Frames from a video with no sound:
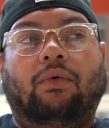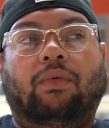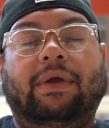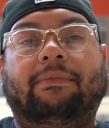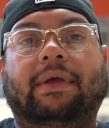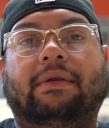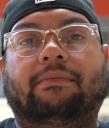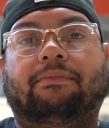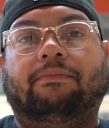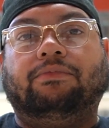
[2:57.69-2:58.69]
We've
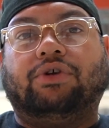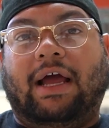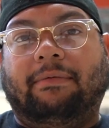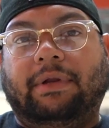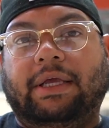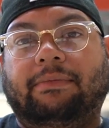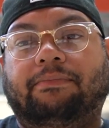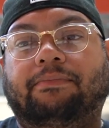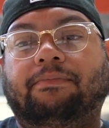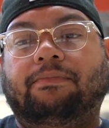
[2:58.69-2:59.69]
been traveling
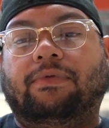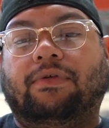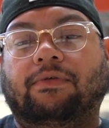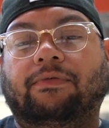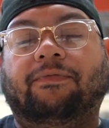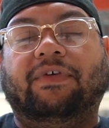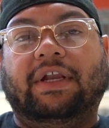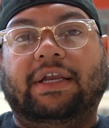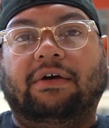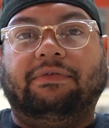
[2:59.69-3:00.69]
to
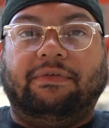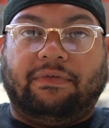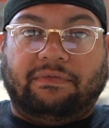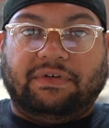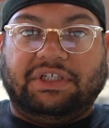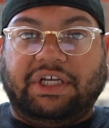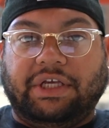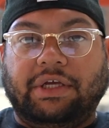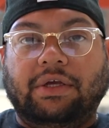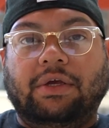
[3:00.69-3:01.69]
Philadelphia from
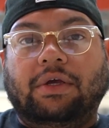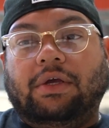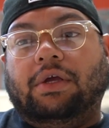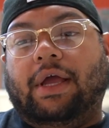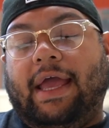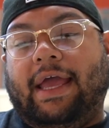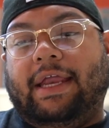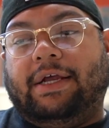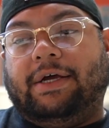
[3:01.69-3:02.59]
Virginia, and